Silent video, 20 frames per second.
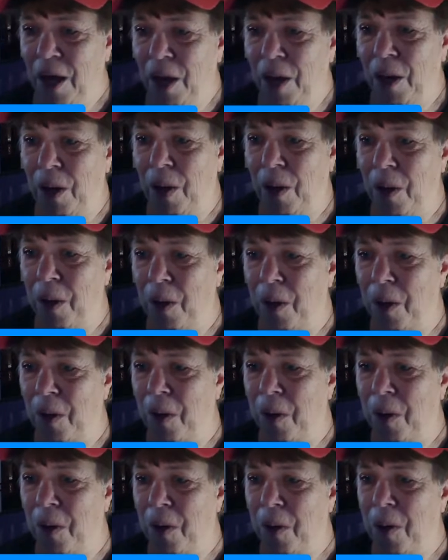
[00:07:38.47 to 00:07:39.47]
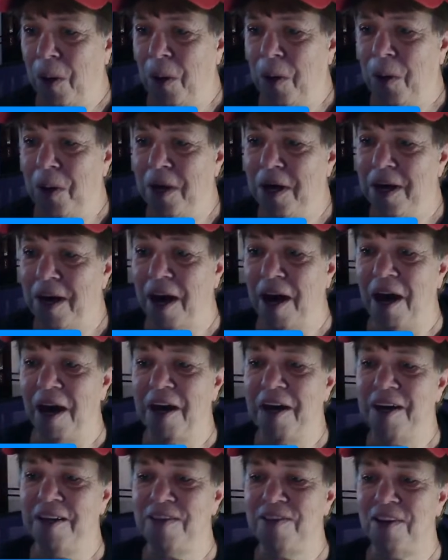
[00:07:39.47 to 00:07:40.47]
Oh, yeah,
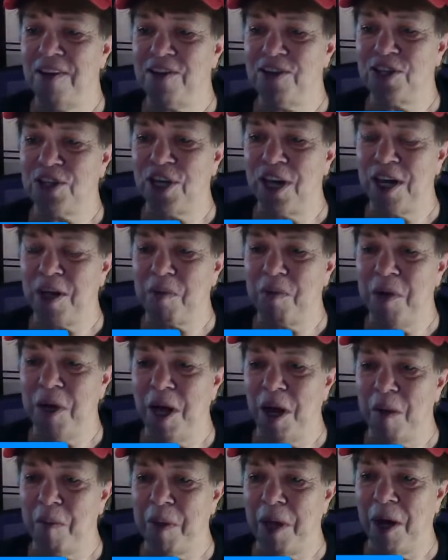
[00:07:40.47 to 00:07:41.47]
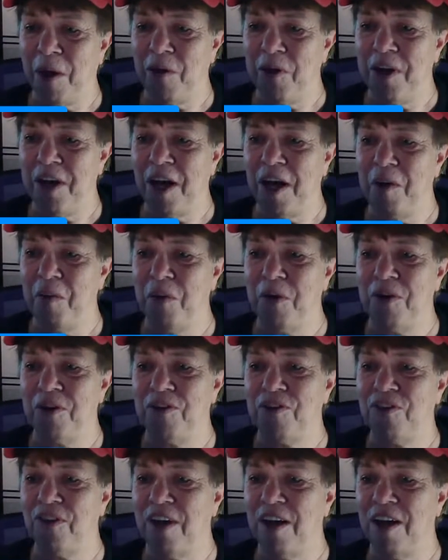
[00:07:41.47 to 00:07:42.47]
it does shake me up, Helen. I
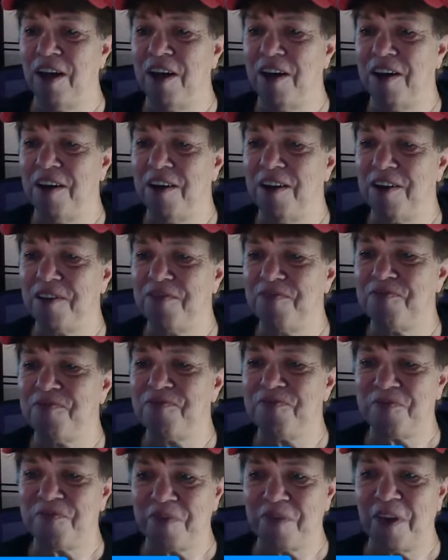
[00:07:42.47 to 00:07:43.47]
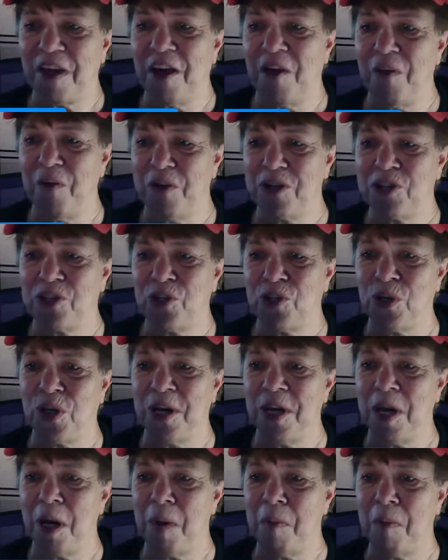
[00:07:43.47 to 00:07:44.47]
was
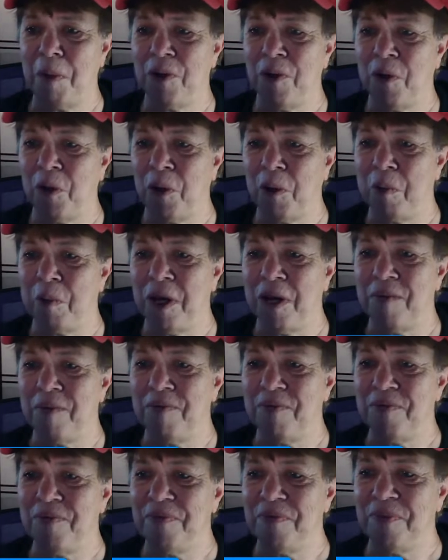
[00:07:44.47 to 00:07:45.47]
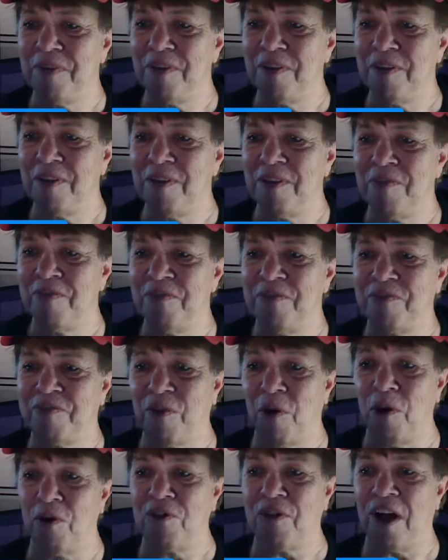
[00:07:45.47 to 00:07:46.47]
shooken up a little bit.
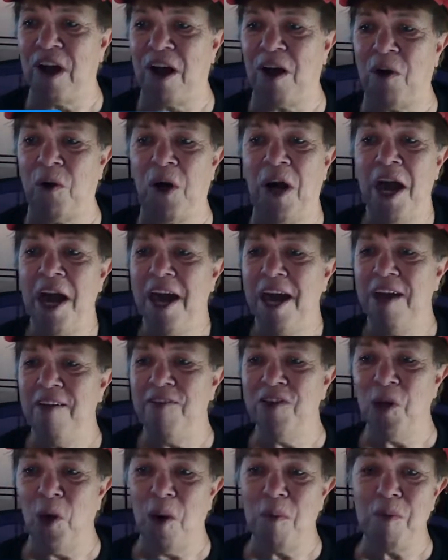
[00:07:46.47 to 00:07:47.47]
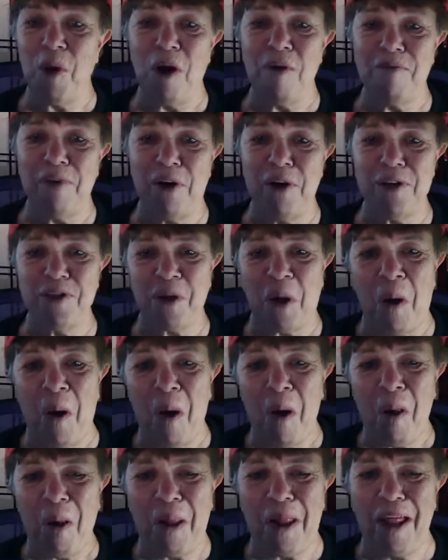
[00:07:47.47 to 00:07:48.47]
Falls are hard. Even though I'm not very
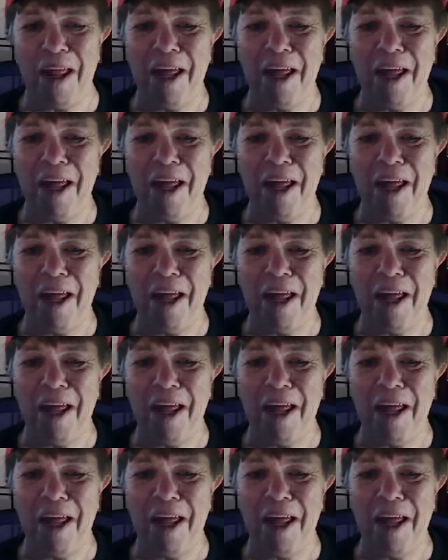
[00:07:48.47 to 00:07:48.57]
tall,